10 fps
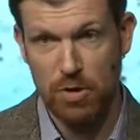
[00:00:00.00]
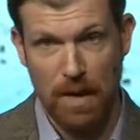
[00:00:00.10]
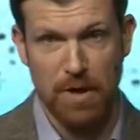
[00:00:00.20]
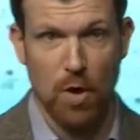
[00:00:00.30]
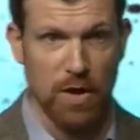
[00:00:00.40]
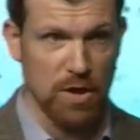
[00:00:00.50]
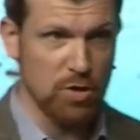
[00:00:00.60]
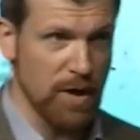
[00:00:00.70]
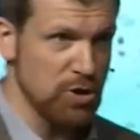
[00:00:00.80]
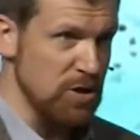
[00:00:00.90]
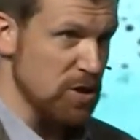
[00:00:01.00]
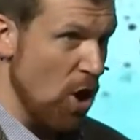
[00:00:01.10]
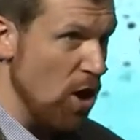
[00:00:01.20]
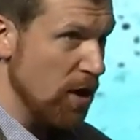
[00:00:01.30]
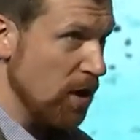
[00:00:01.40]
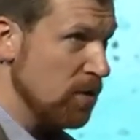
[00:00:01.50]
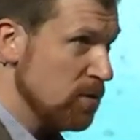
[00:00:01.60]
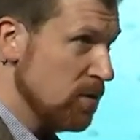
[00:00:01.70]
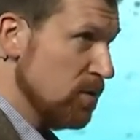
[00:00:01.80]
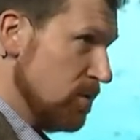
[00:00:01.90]
might be going in the direction He's calling,
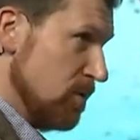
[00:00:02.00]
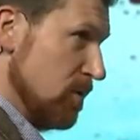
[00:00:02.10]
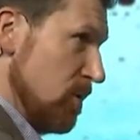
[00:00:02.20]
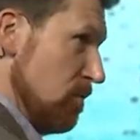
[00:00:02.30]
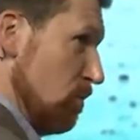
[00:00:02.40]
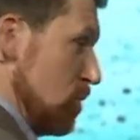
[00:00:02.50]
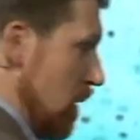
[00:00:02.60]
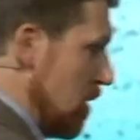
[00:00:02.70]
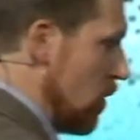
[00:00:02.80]
but you might be going